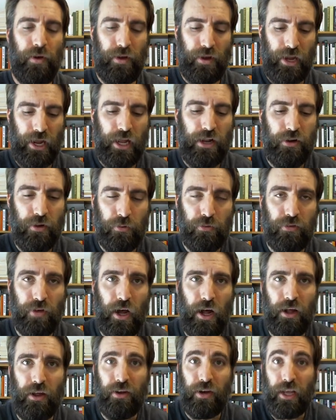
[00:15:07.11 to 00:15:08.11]
in those
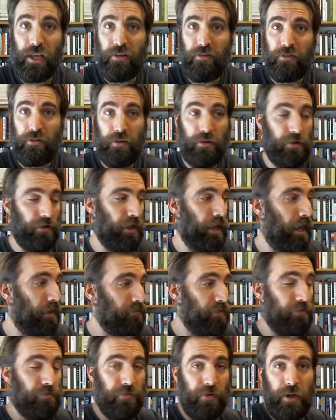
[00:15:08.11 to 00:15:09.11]
colonies to have
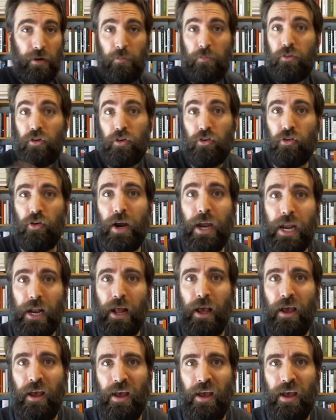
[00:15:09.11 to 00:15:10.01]
the freedom to trade